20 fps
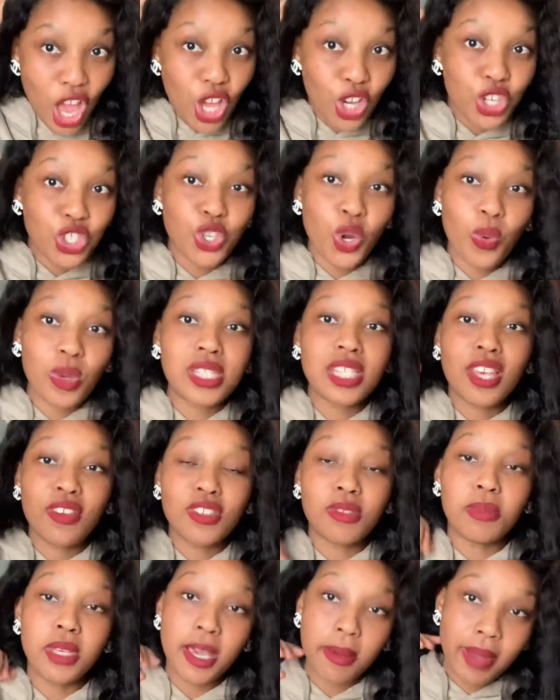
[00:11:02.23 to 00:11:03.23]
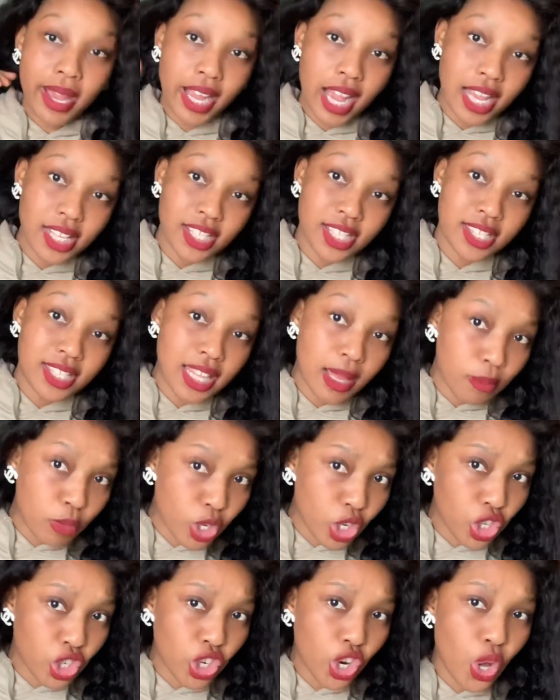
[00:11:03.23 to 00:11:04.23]
because she always gives me and my cousin some
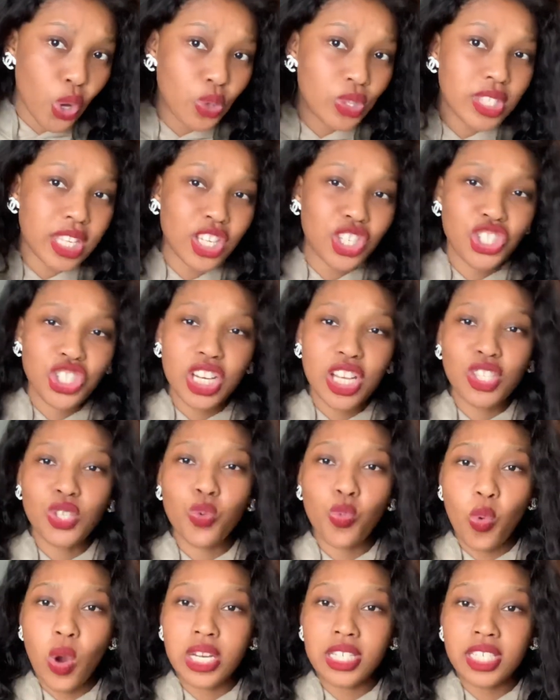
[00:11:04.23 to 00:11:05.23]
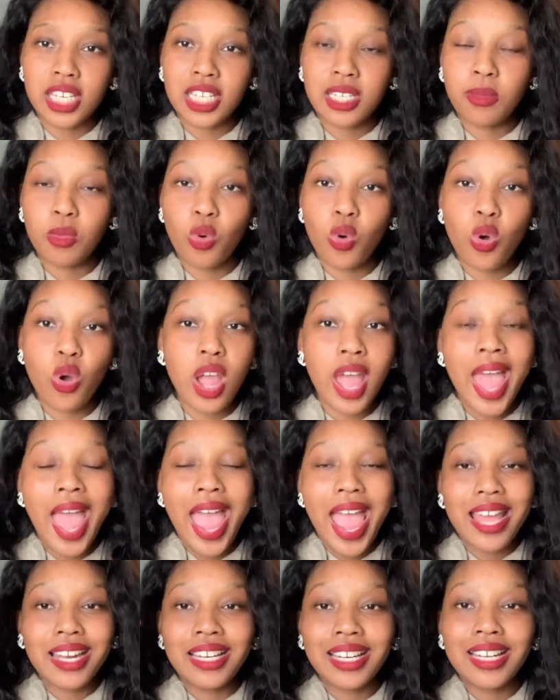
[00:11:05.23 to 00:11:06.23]
clothes that she doesn't want anymore.
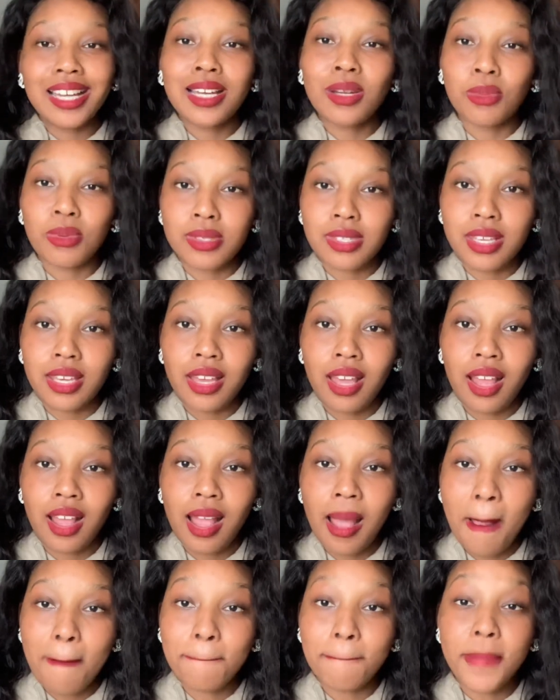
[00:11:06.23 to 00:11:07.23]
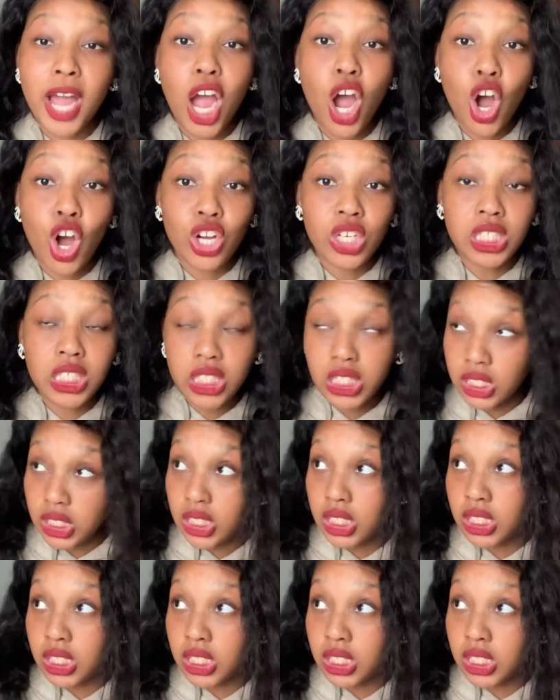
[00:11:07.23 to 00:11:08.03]
And it was like, my aunt,